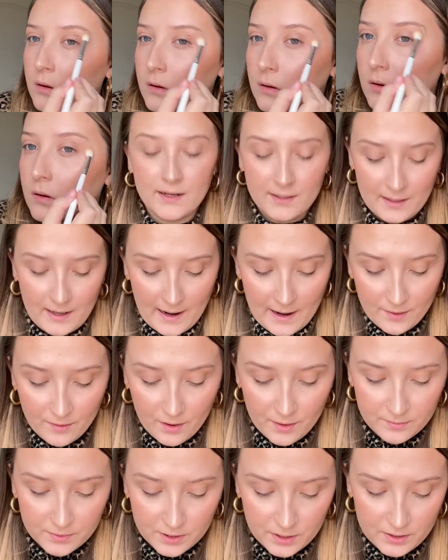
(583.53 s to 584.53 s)
Now
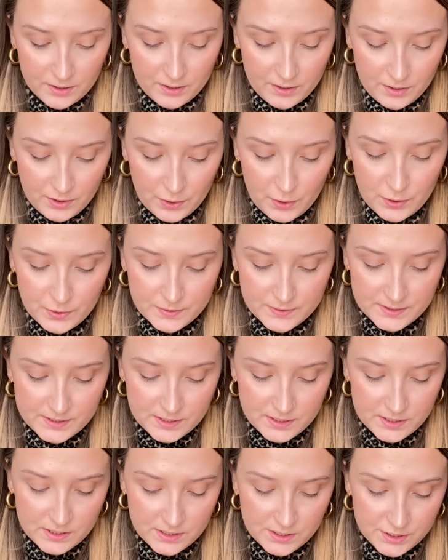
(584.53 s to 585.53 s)
I'm gonna use
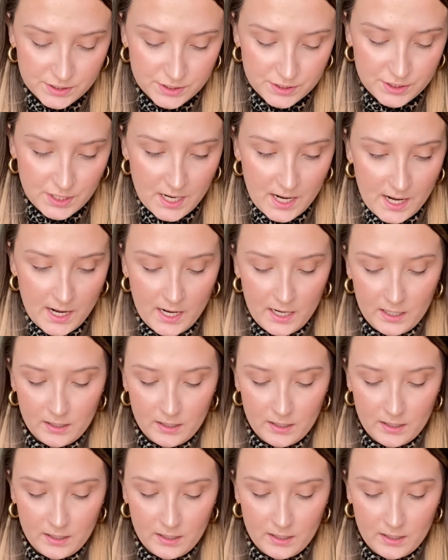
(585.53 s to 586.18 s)
the shade